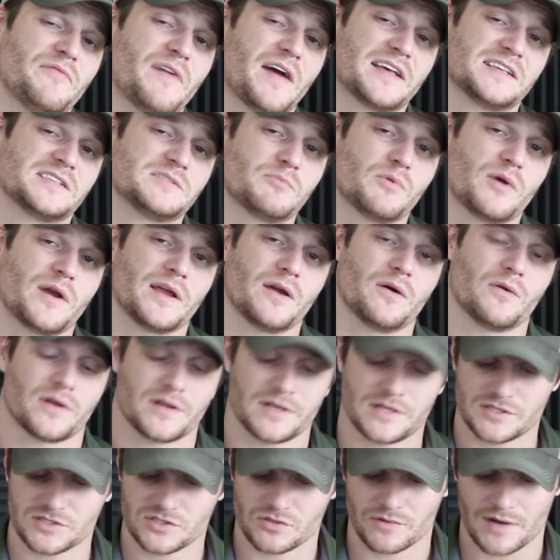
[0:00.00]
fast spring on
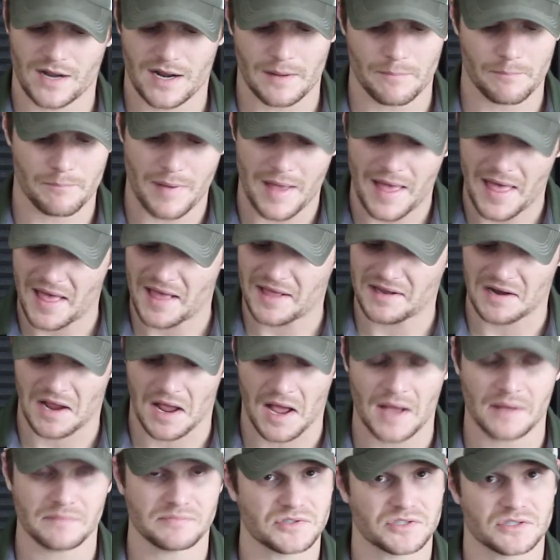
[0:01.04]
it, so not a bad
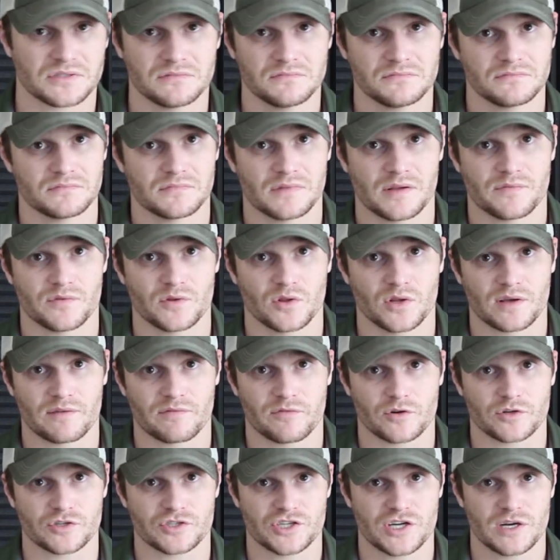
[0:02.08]
option if you're looking
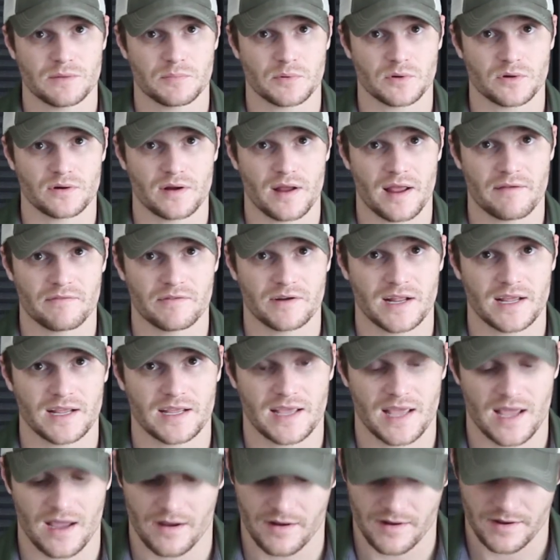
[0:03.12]
for a cheaper everyday
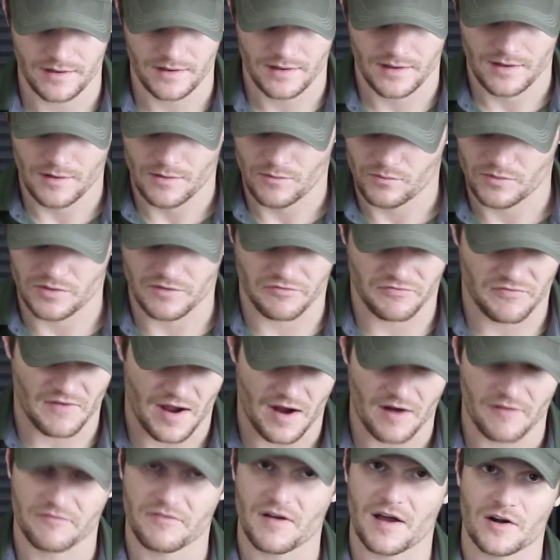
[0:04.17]
carry with the
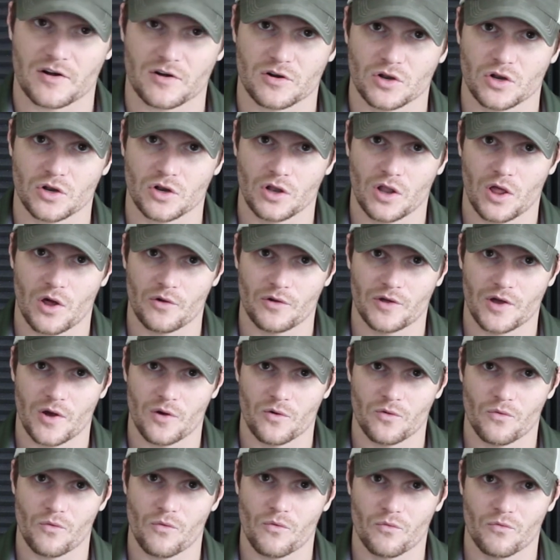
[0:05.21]
firefighter
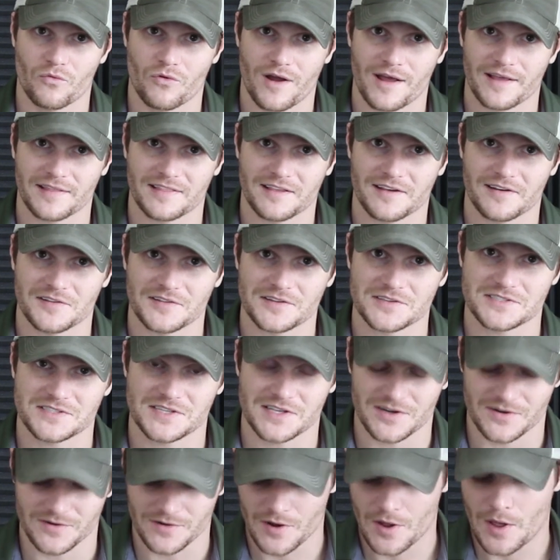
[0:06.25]
logo right there in the
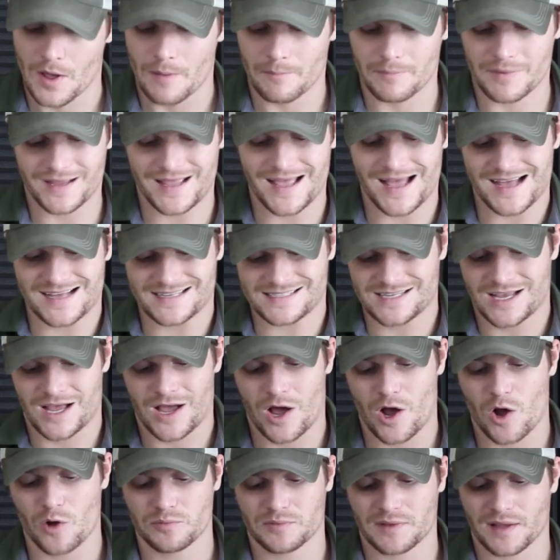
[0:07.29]
center. But guys,
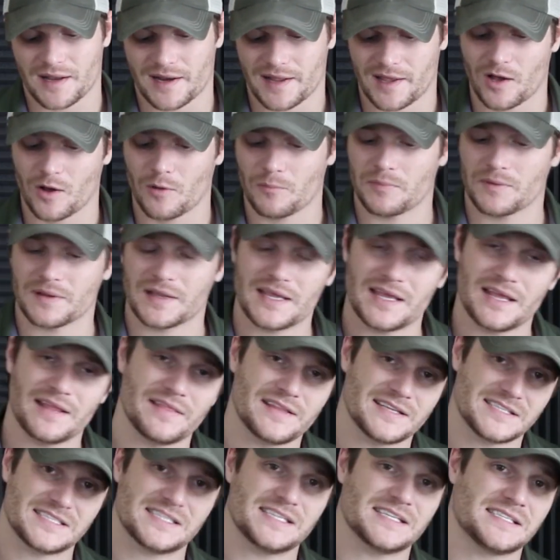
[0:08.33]
hope that helped. Again,
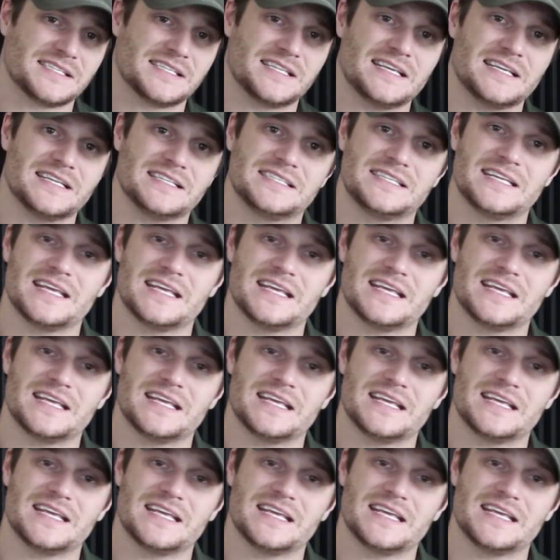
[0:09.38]
this is the